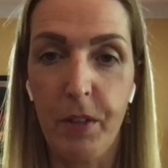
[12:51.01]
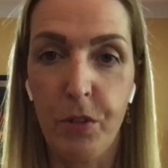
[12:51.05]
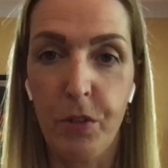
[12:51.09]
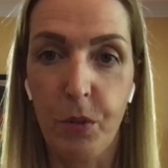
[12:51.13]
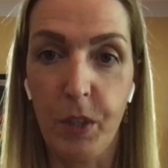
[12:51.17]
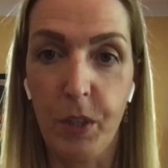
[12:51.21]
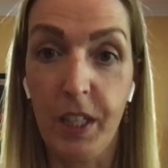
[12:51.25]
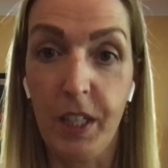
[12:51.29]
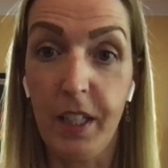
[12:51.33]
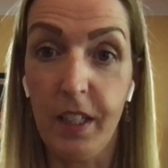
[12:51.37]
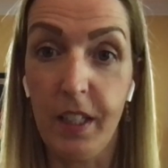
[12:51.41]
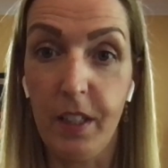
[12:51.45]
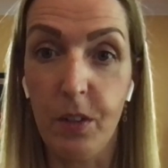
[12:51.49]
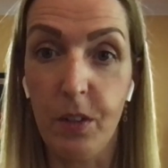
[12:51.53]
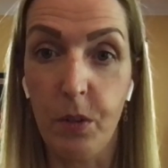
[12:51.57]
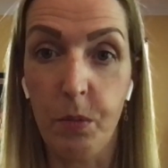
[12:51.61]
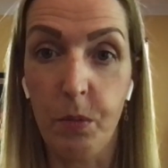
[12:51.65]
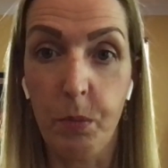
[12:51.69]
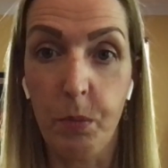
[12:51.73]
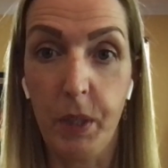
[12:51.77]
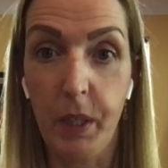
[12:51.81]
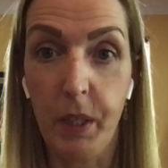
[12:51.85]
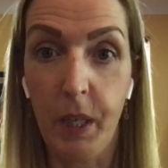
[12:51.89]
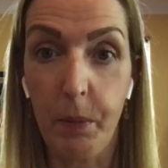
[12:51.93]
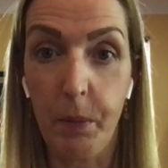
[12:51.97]
So
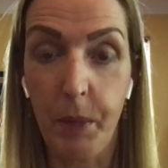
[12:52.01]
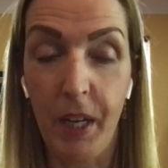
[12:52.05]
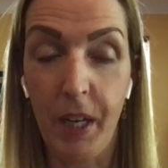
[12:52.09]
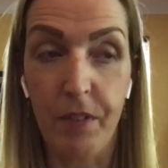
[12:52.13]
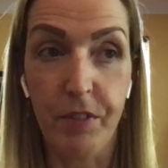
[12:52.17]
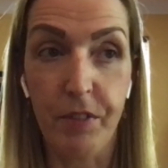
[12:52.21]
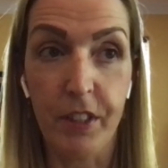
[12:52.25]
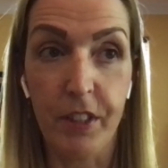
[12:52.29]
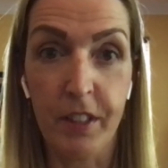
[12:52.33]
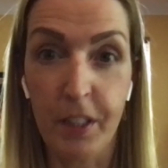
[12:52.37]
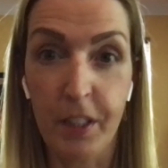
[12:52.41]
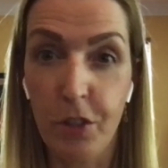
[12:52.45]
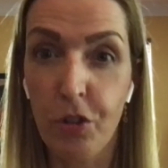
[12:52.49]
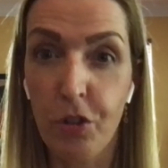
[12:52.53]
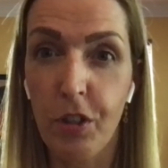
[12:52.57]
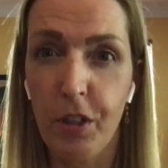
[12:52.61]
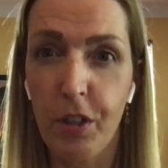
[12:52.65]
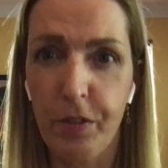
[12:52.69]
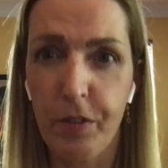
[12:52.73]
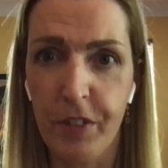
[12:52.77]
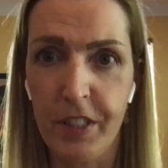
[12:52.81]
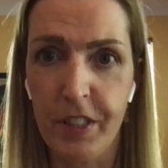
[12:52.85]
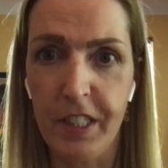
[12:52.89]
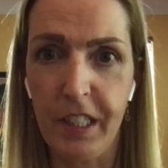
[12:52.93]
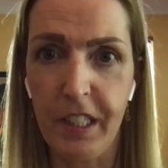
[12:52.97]
we have the
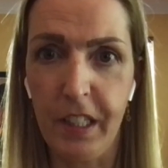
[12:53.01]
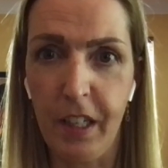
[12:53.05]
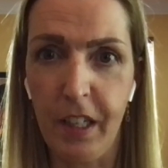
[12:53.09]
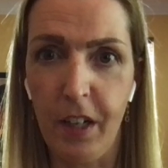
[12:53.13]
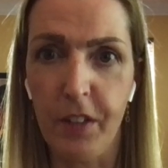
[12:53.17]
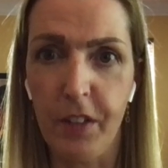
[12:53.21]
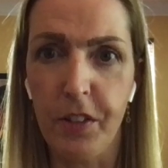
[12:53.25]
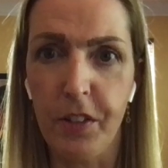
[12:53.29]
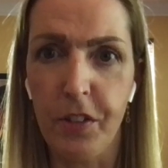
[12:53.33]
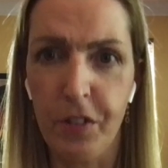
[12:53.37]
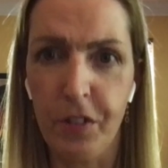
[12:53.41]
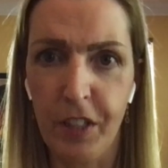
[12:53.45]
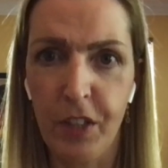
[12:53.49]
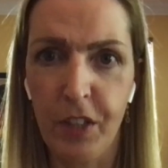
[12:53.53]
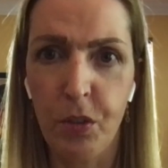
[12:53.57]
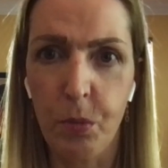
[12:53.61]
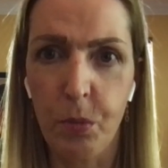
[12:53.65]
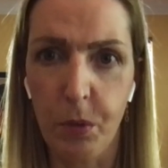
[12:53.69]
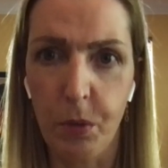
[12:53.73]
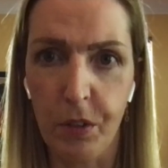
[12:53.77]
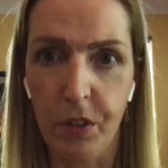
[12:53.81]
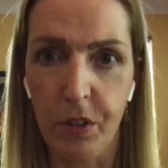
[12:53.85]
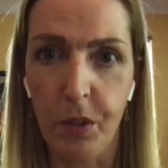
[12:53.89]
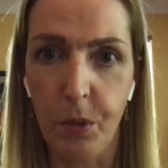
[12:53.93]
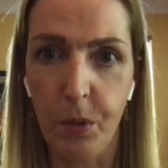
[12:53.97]
Taoiseach of the day on the
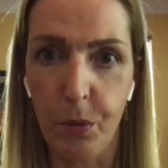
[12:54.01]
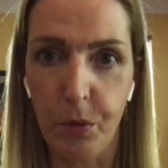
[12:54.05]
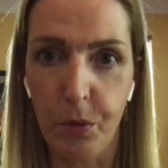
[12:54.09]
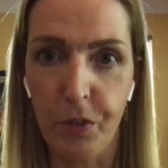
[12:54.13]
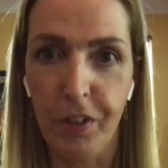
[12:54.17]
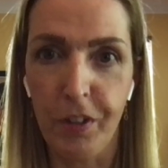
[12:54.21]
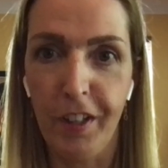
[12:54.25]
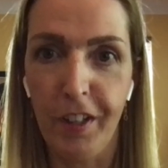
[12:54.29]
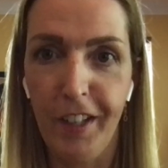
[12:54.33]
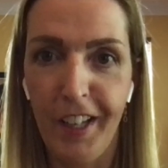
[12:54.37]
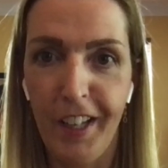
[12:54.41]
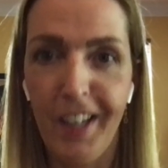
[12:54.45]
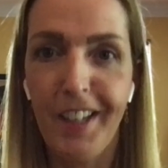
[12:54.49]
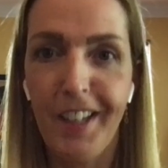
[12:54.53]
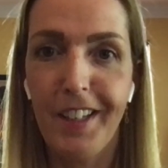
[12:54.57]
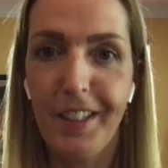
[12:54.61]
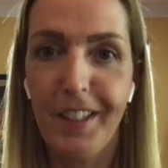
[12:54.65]
6-1 News,